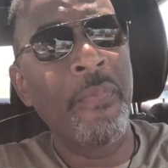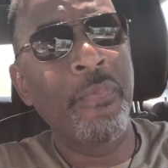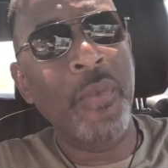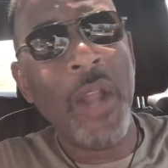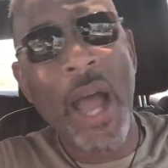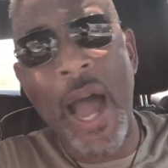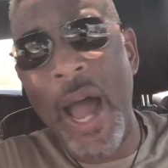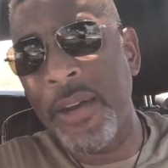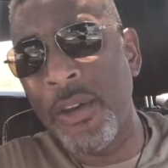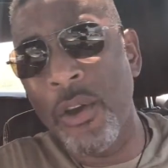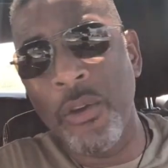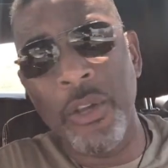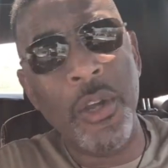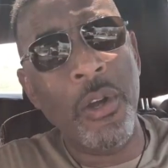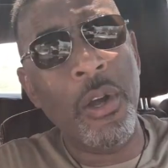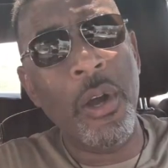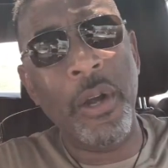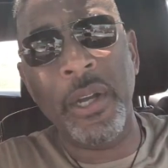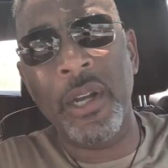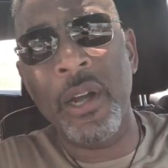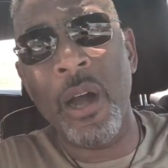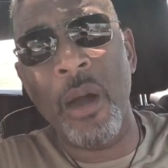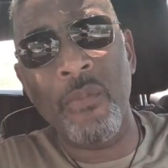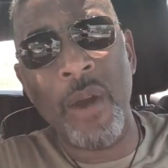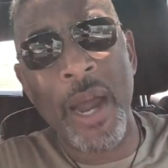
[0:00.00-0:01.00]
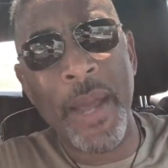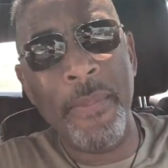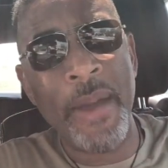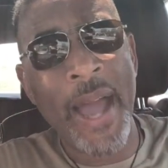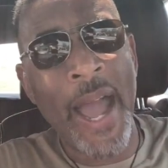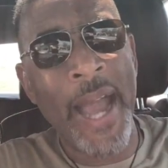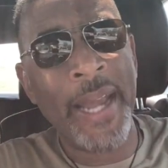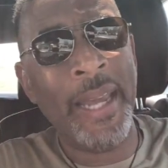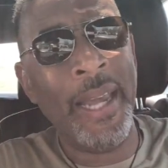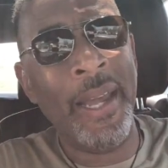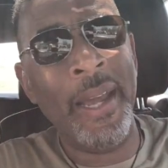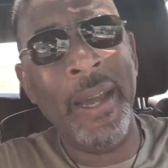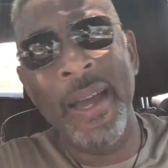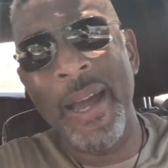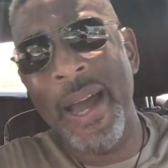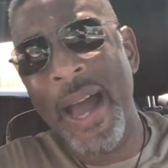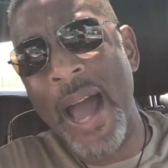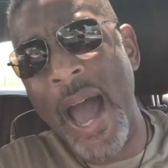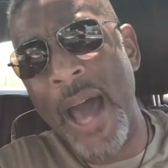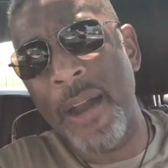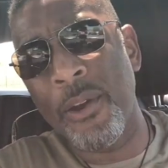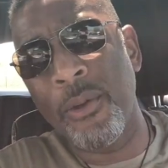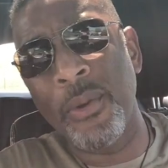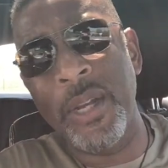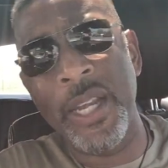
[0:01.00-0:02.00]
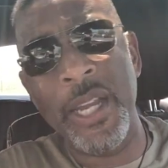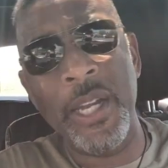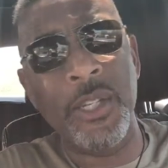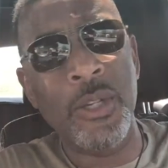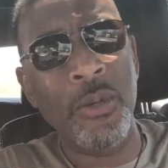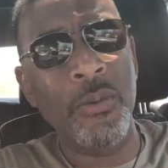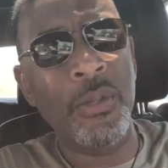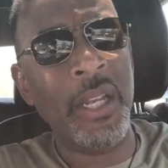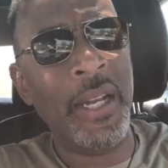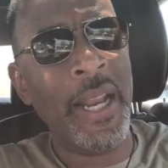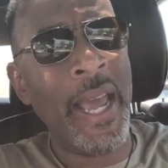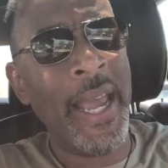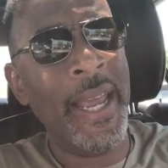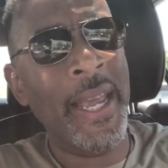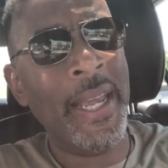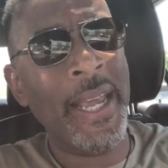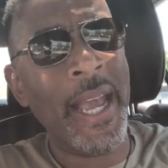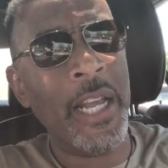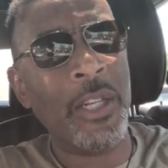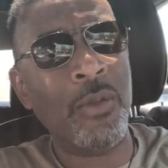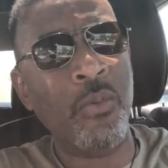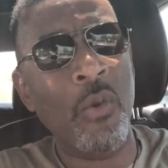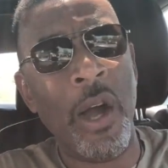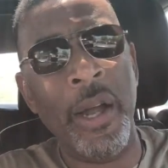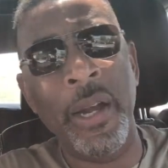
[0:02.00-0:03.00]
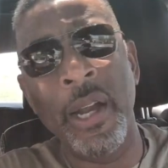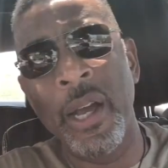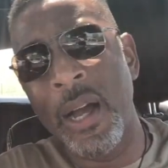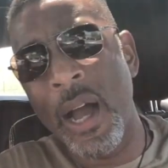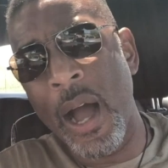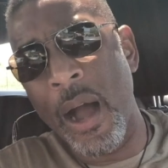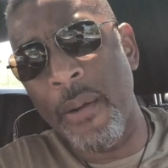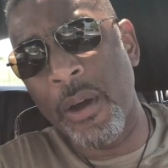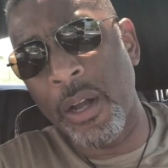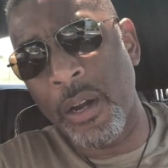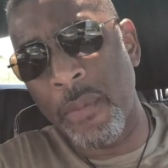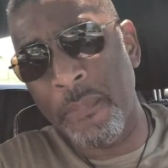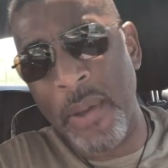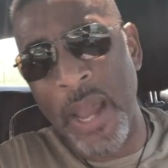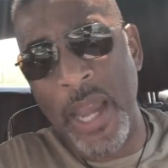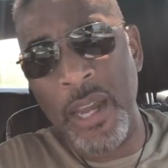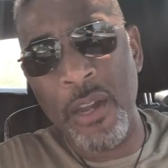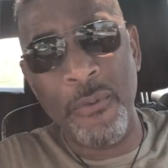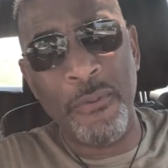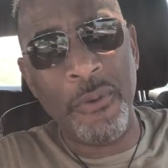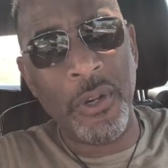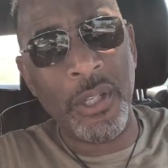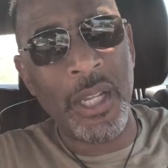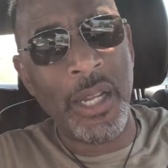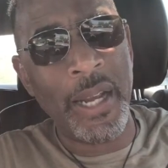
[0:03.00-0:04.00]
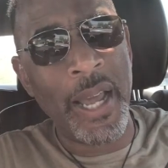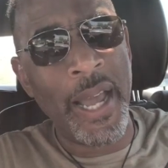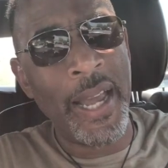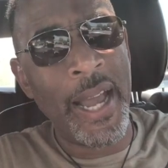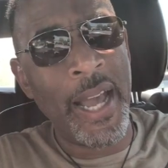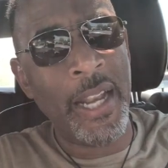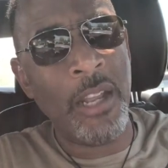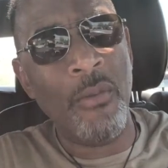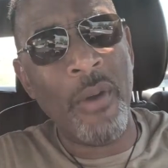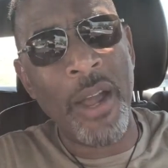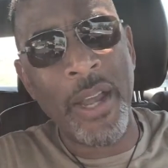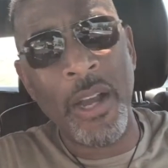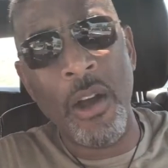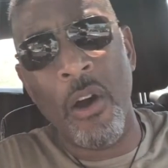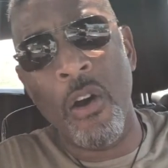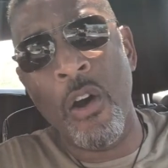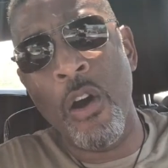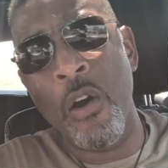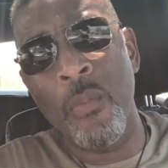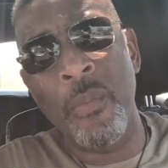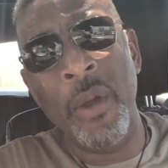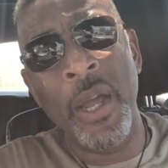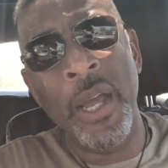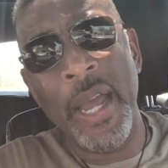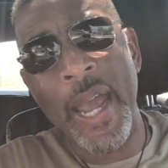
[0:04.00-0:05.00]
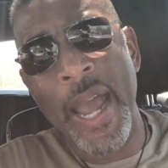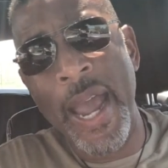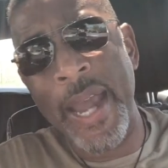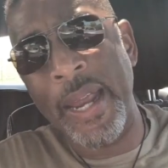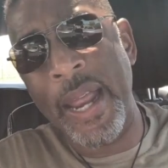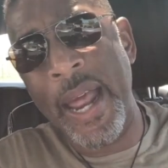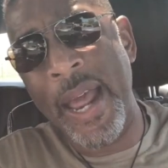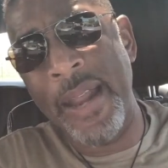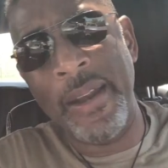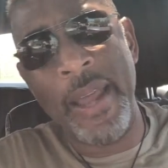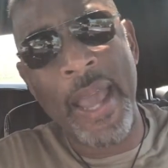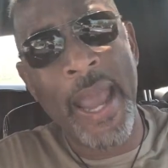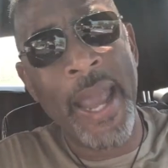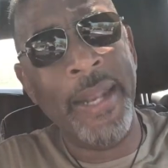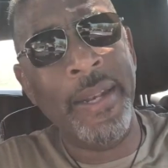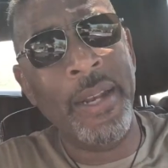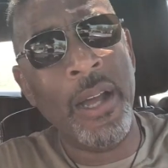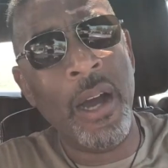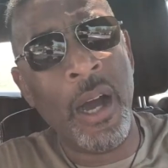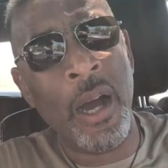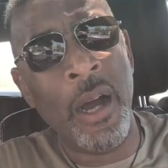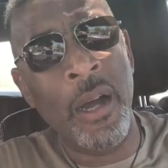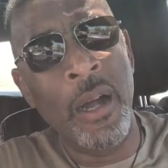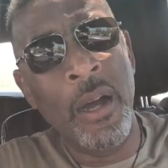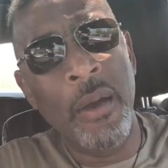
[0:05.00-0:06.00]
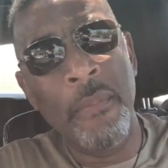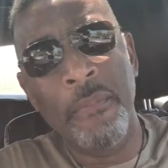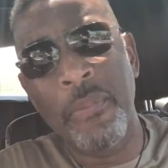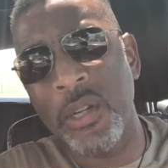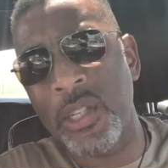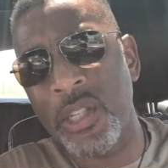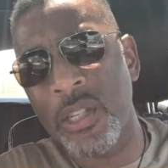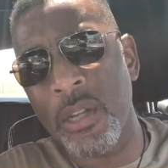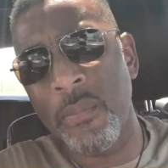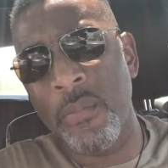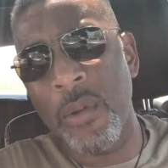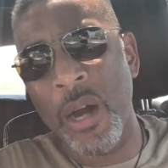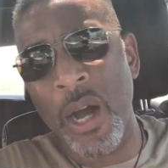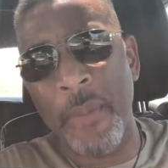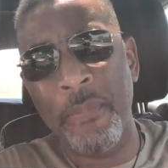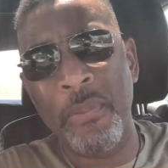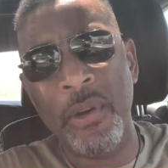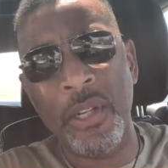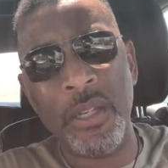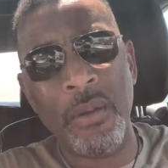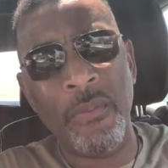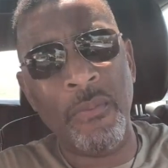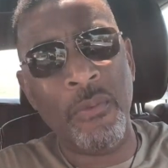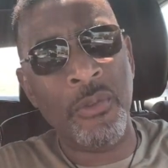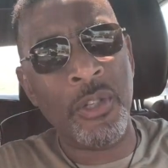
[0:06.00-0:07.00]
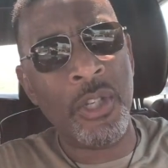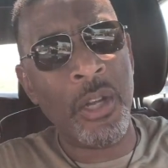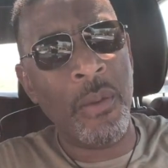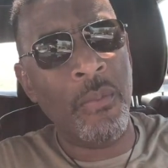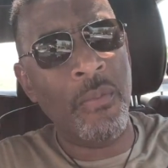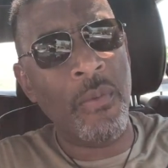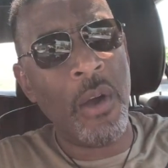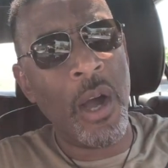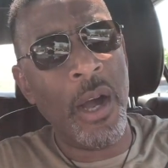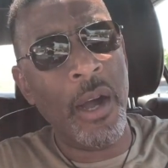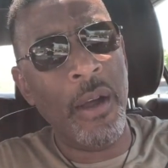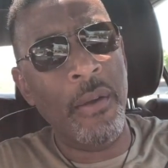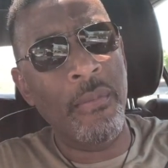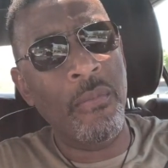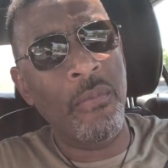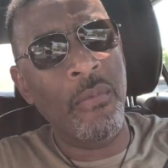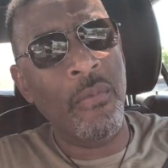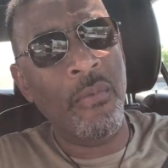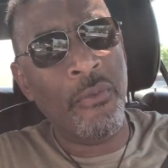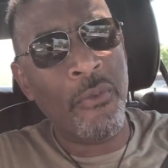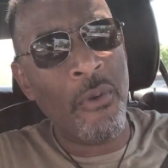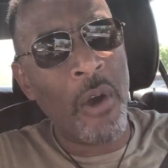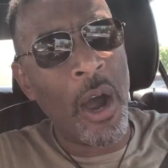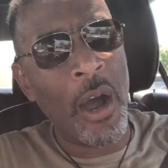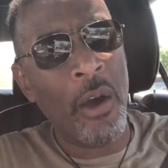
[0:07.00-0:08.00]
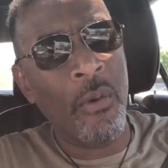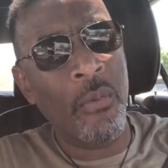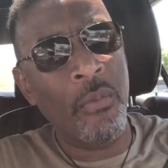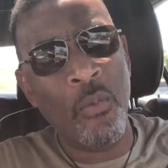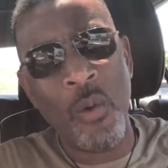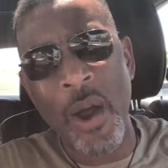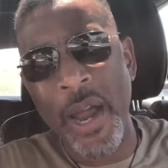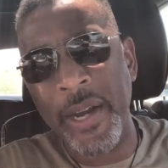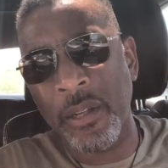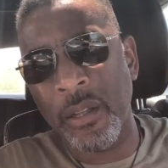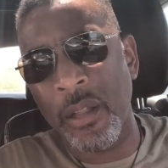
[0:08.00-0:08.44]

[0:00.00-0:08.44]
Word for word: I know you're going to come right back here. I don't need you today. And guess what? I'm going to pay you for today anyway. Go home and, and, and uh, put some, uh, put some, some uh, uh, wet,